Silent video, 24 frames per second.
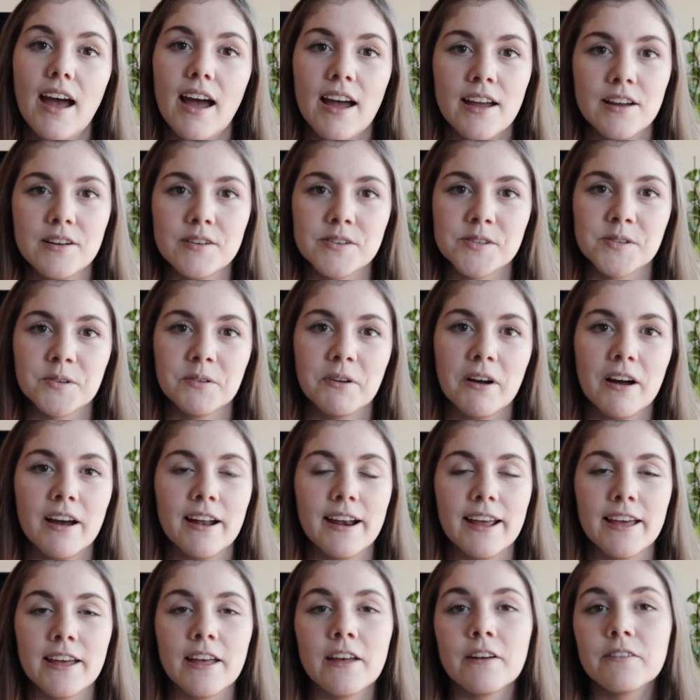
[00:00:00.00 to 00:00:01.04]
I also
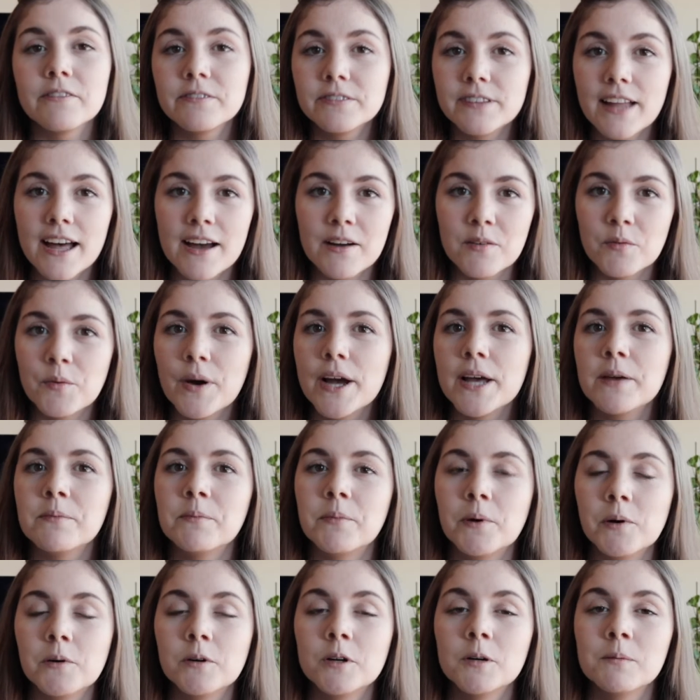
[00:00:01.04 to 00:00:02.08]
got a flat white
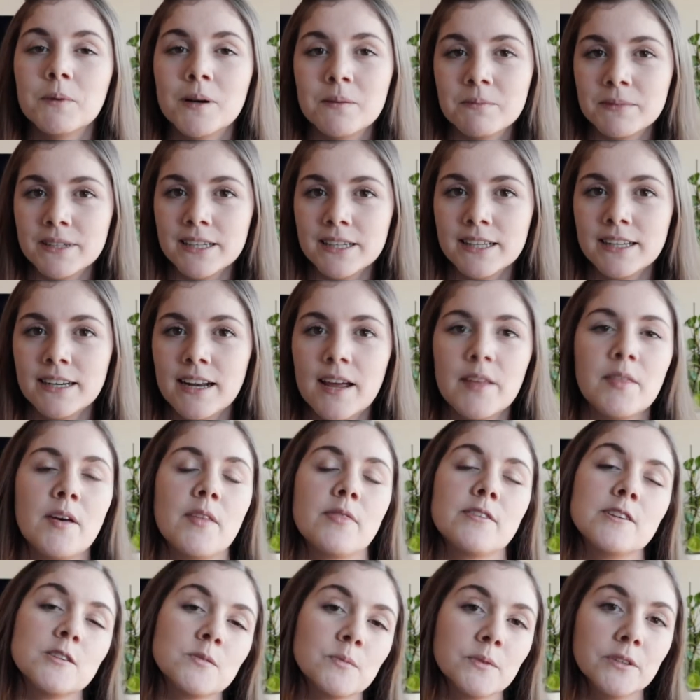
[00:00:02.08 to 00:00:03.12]
bower pumpkin. I thought
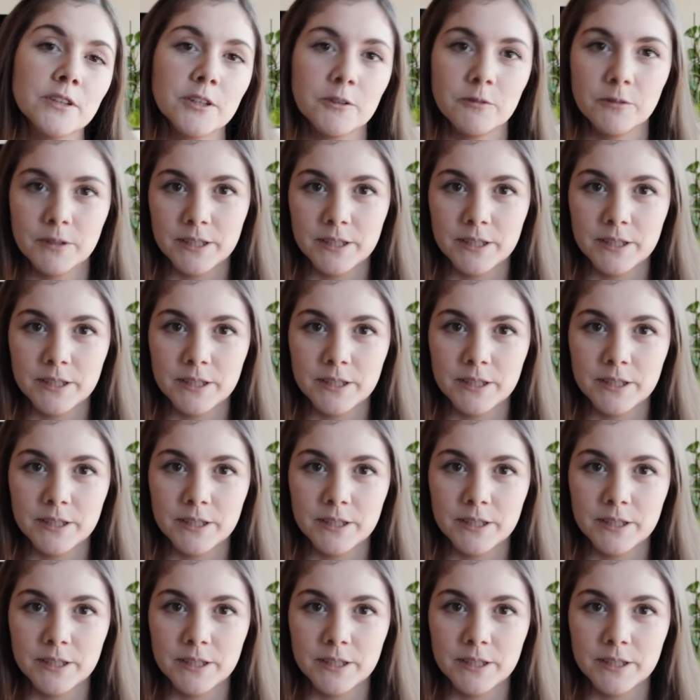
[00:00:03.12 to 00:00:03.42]
these would look